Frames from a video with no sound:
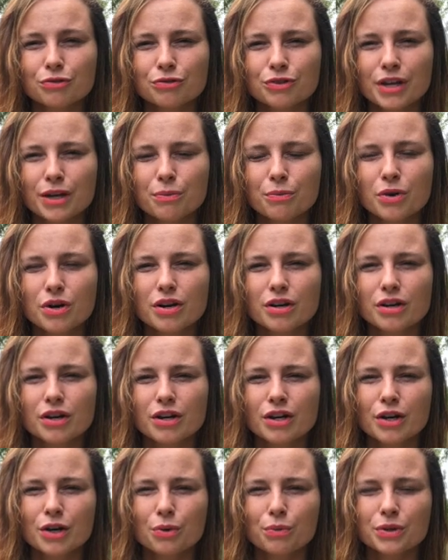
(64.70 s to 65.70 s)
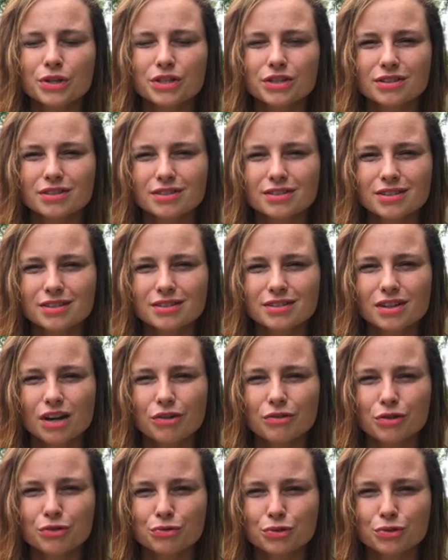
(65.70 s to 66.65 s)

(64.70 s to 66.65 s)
framework, which consists of a